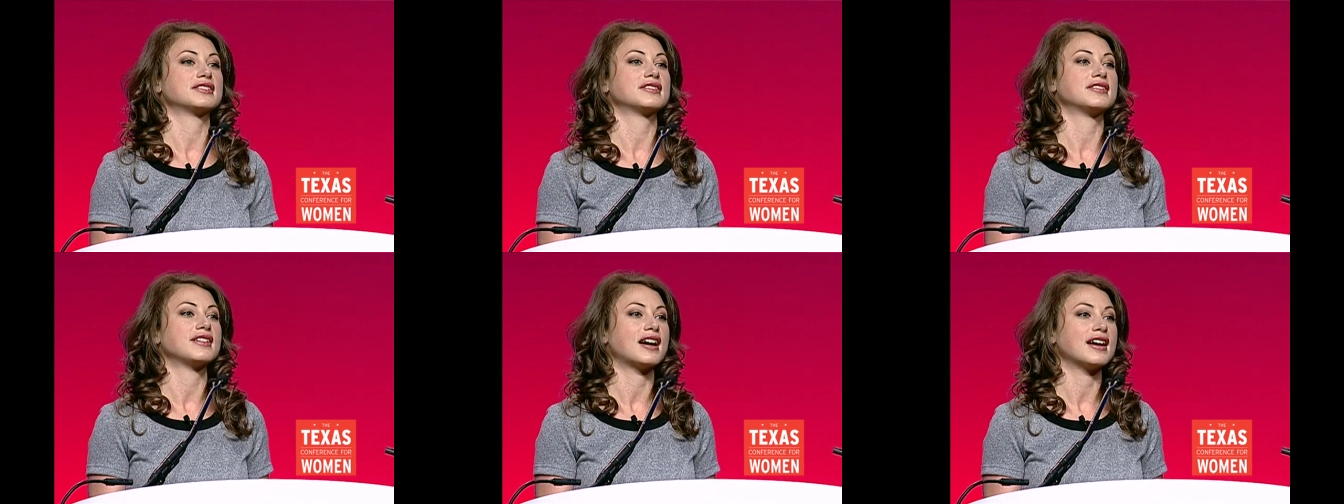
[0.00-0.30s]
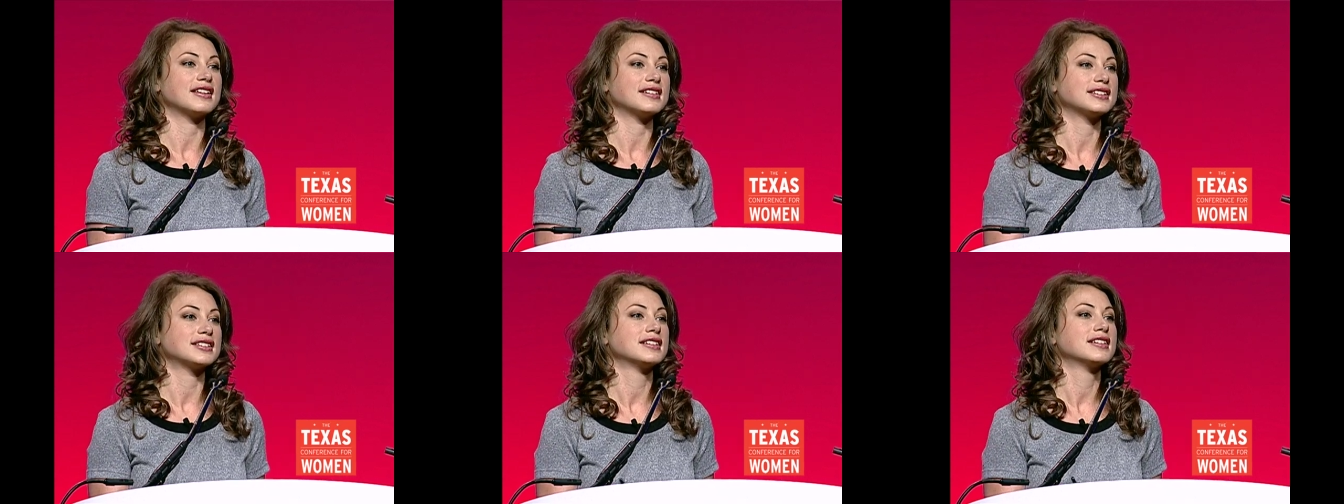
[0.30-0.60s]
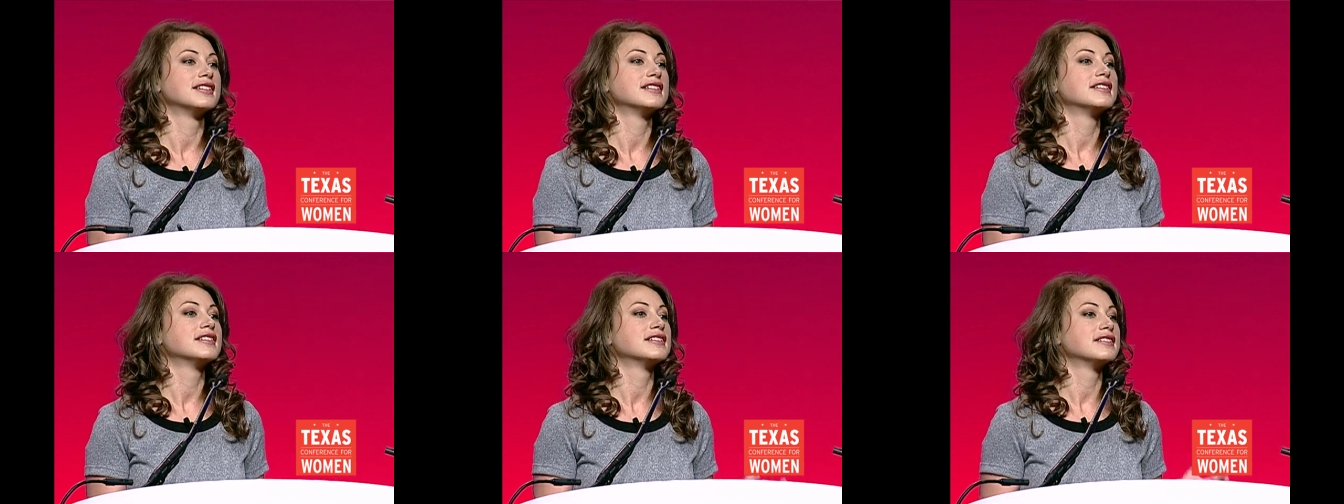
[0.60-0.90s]
R Us.
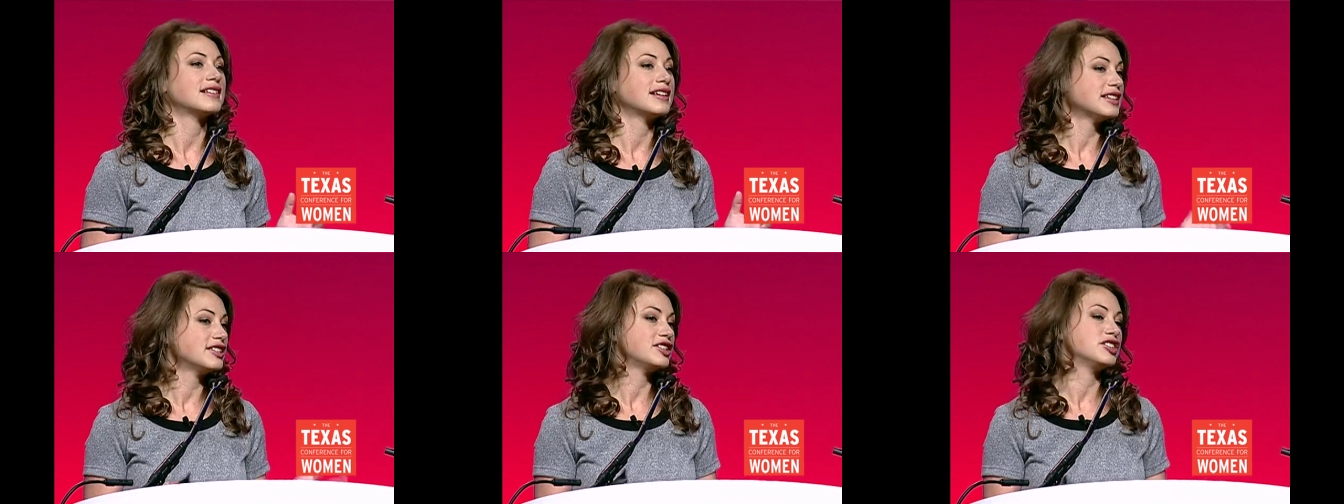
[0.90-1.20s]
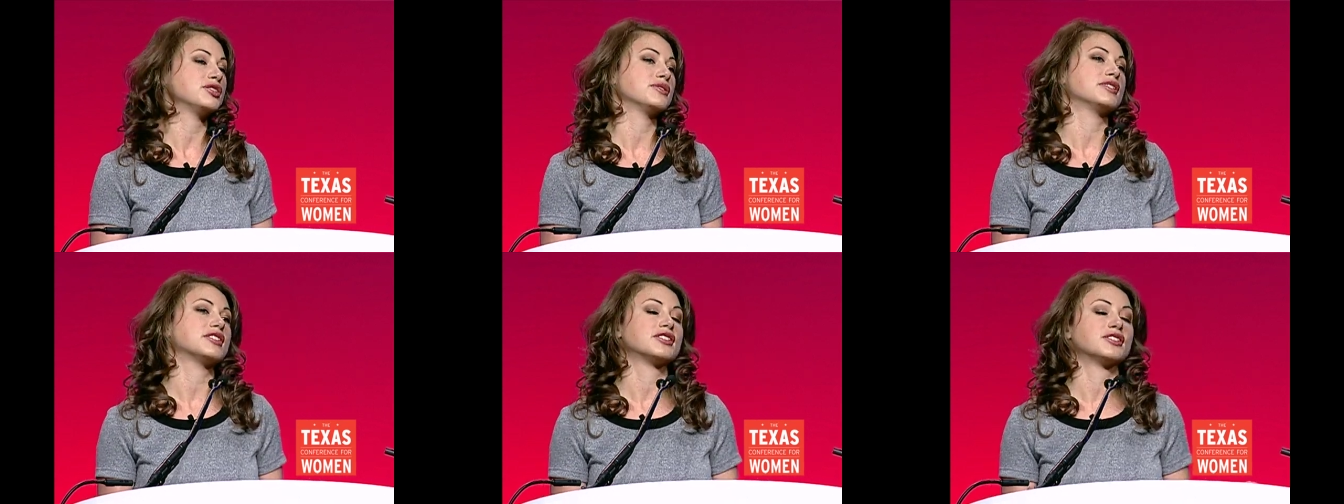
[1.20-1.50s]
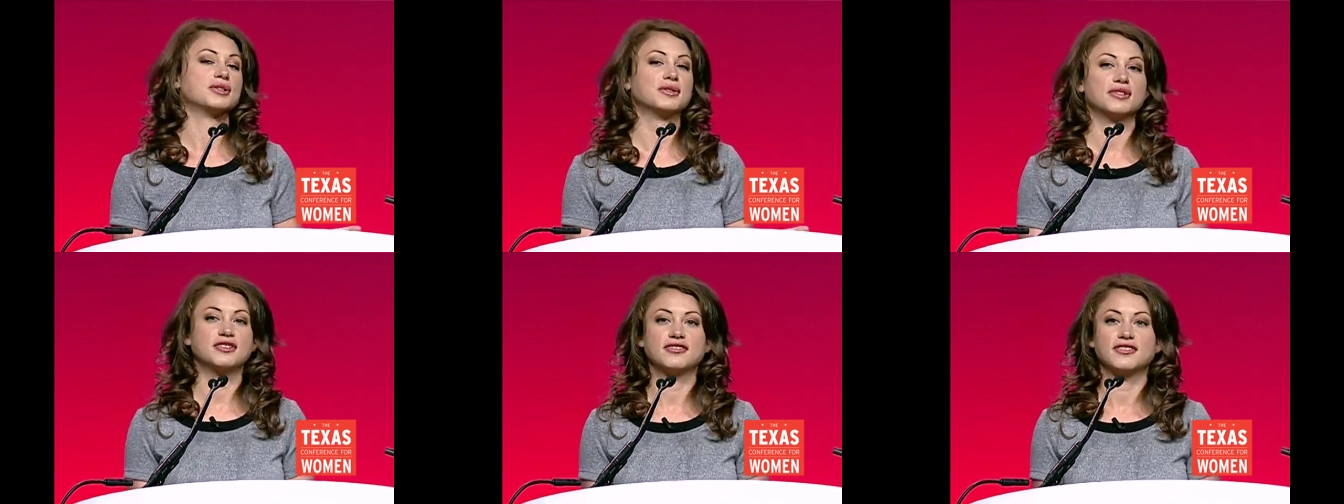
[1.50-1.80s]
Let's do it
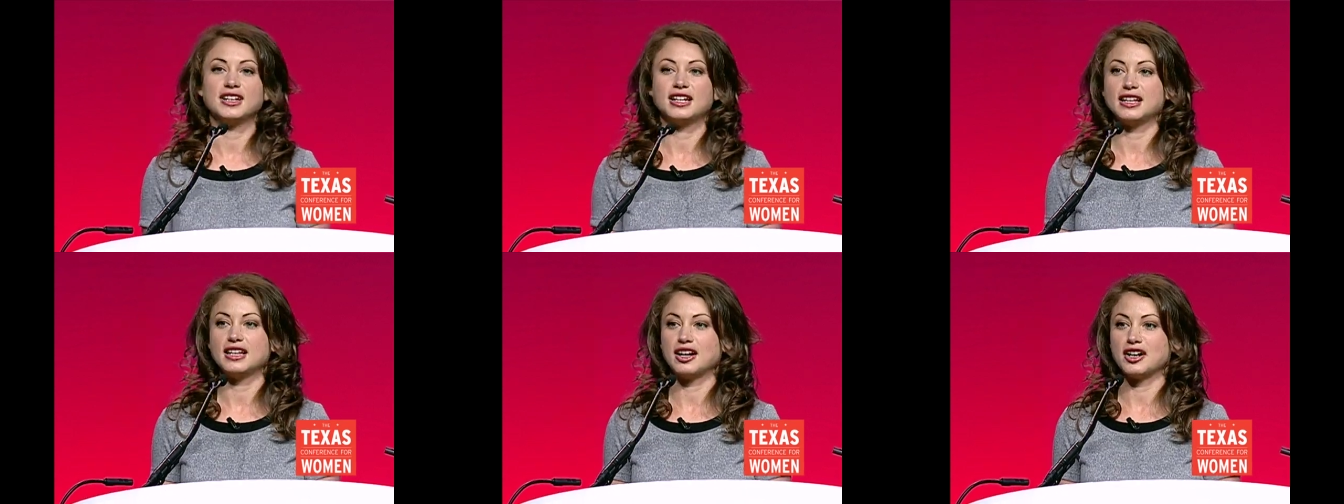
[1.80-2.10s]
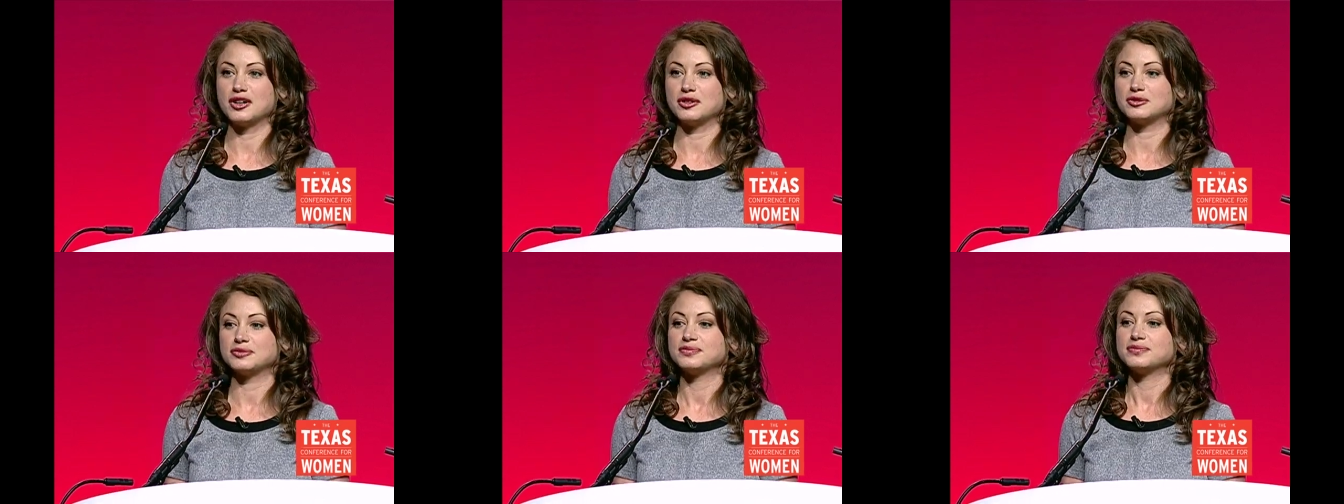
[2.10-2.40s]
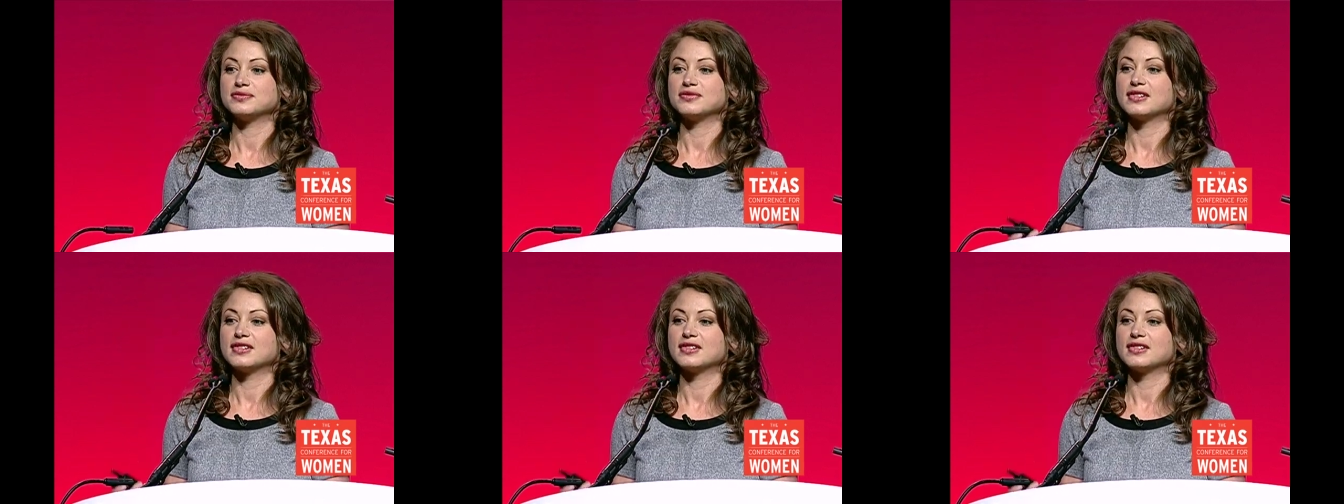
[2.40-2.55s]
through a video.